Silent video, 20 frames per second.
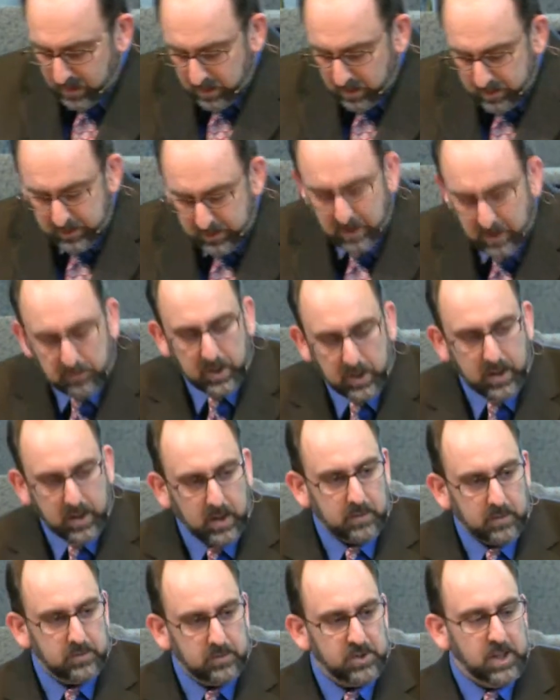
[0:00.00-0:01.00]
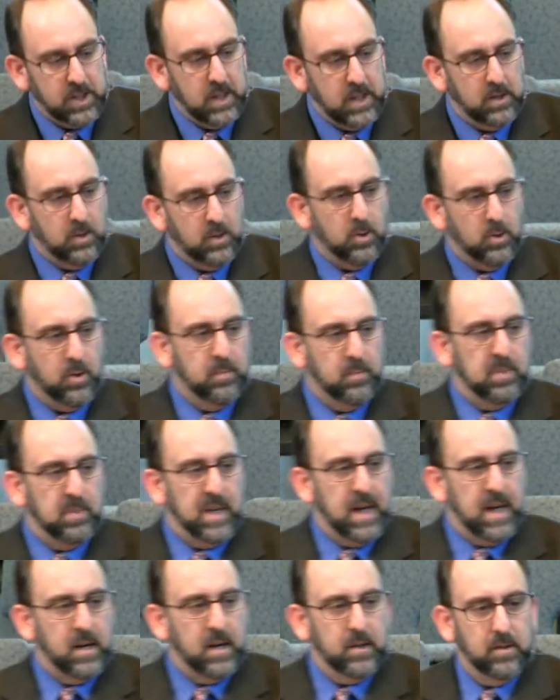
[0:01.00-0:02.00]
See, if we could have seen the whole
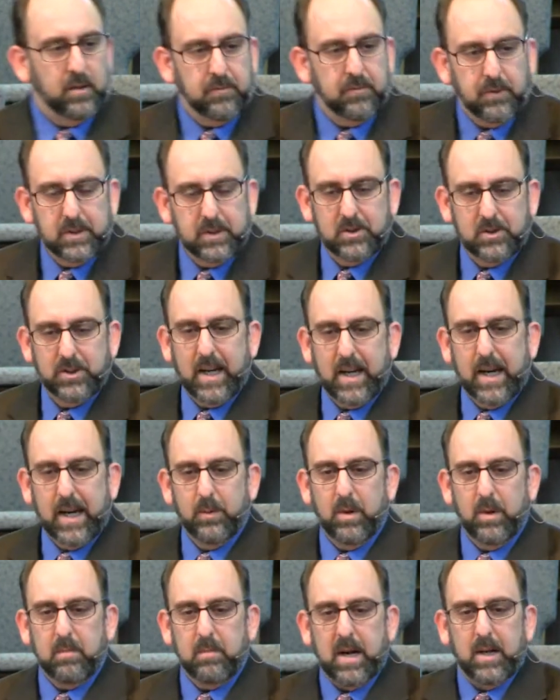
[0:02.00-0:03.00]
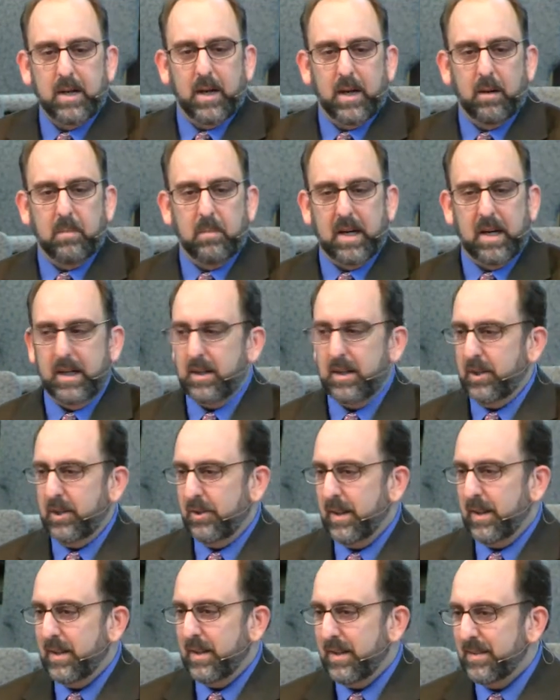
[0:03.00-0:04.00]
plan on the front side, we might not have bought
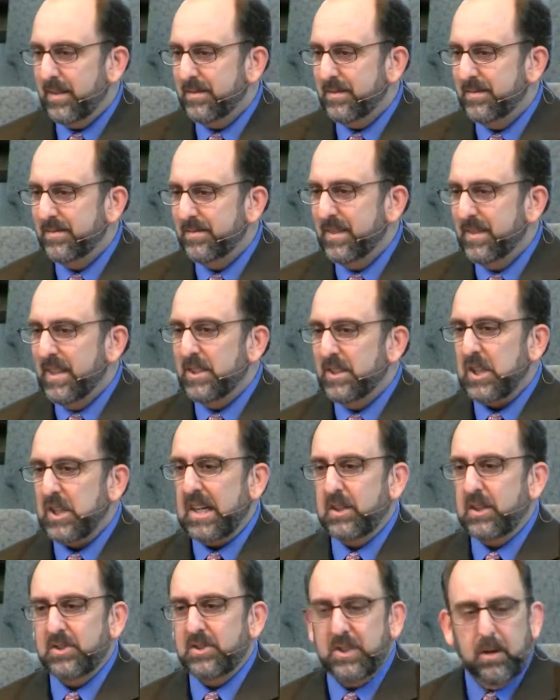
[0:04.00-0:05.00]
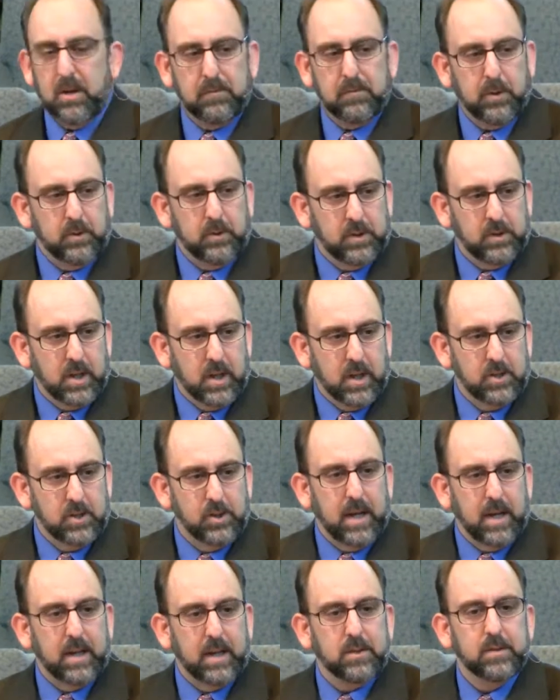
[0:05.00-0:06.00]
into it, huh? It's like your cell phone
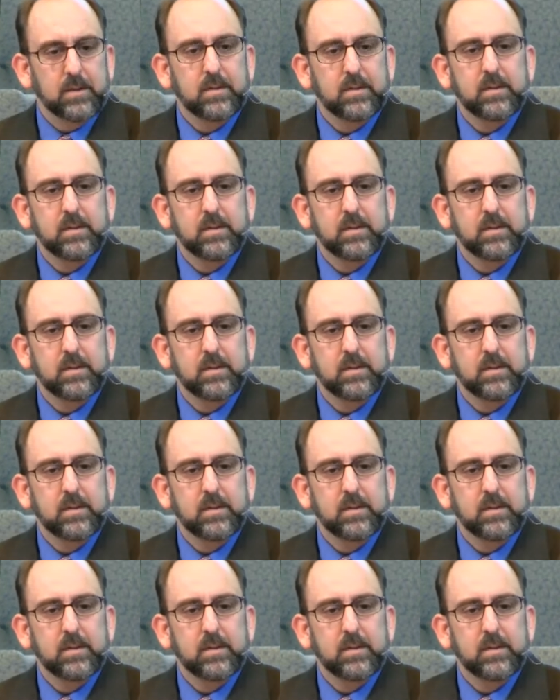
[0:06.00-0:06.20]
contract.